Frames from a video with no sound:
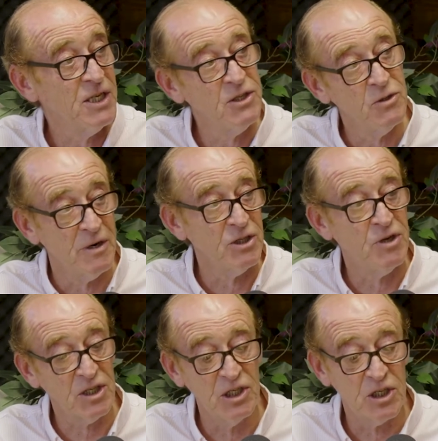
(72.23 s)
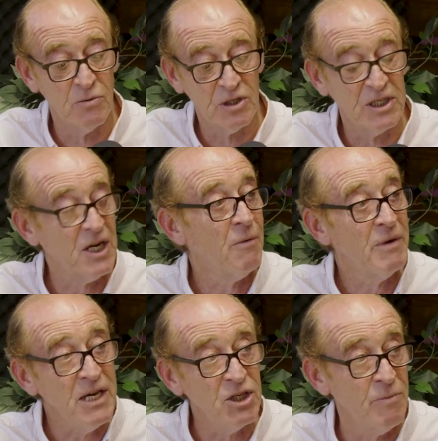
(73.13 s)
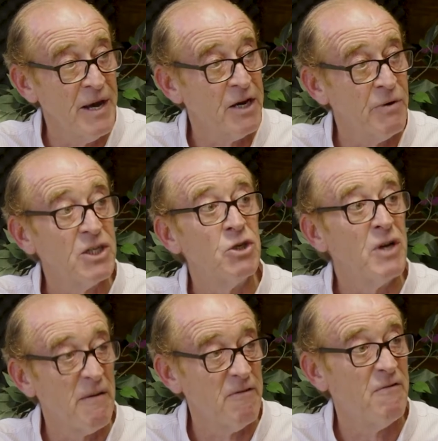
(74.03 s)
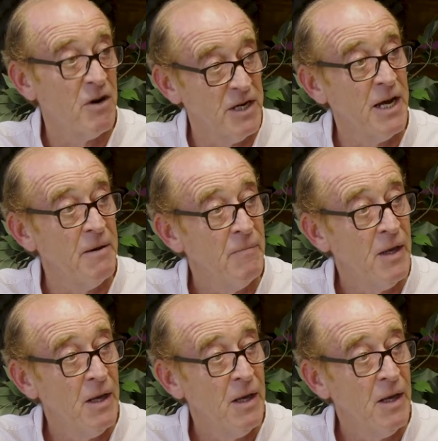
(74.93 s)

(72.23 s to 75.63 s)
And this is my introduction to Cornwall. She says, I'll meet you at Jamaica Inks, you'll never find it.